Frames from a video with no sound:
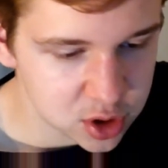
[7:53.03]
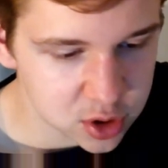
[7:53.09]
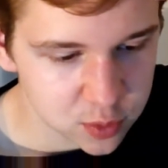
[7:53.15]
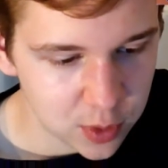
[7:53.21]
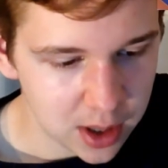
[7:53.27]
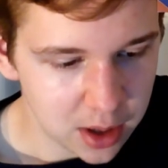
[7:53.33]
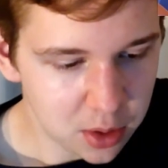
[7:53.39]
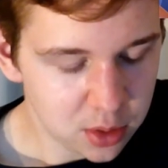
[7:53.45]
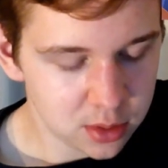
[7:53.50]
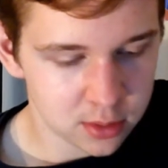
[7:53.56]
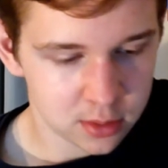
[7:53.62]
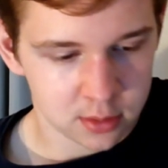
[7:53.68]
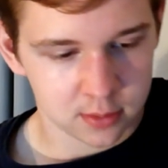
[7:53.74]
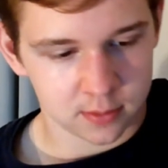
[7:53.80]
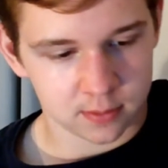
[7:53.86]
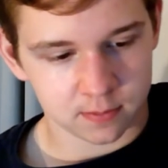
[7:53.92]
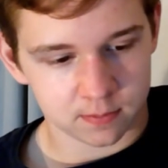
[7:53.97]
as well.
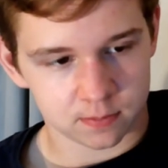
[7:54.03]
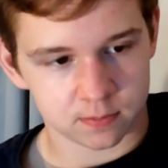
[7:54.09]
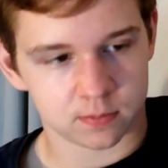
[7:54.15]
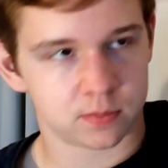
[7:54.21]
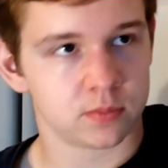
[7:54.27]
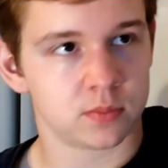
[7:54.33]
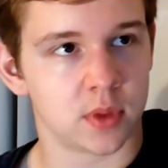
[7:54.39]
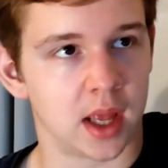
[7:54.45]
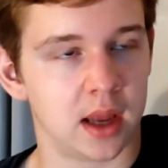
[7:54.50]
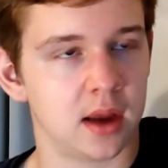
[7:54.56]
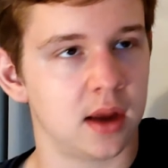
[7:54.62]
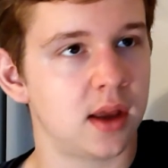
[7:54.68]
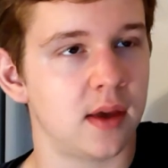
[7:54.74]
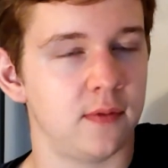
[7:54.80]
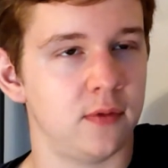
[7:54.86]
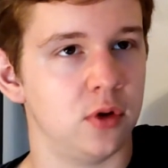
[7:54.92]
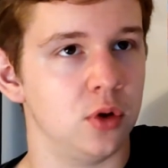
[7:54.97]
They can
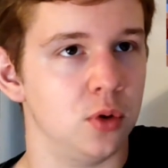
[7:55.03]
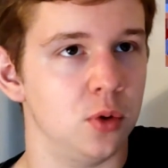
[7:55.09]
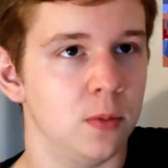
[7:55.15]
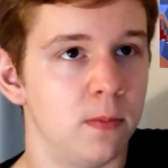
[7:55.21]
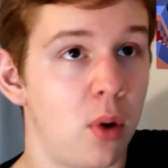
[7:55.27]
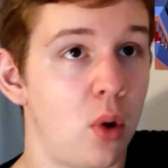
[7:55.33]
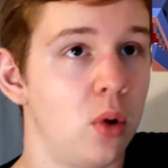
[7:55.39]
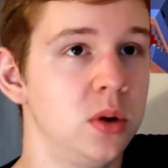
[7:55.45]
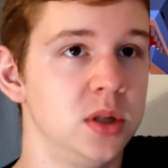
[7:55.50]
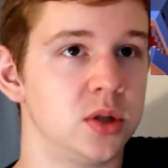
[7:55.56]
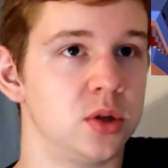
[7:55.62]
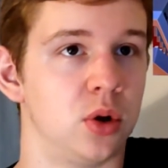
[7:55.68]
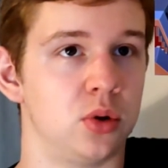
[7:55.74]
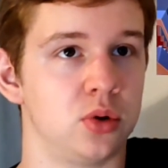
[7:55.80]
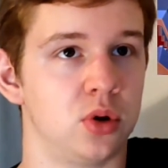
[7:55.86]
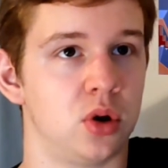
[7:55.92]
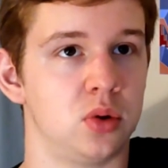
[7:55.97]
give you poison
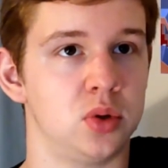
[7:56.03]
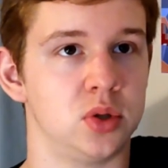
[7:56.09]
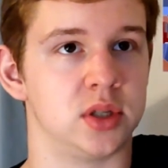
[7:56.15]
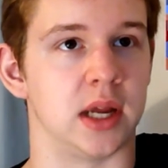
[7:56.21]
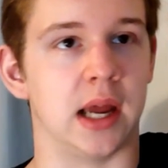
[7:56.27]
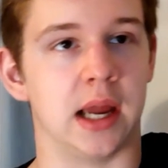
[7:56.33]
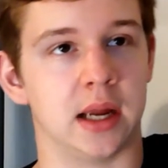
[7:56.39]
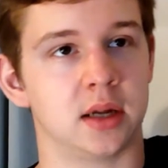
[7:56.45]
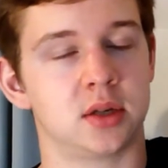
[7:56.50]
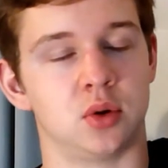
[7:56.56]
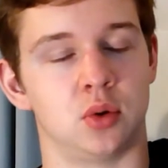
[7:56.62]
on contact or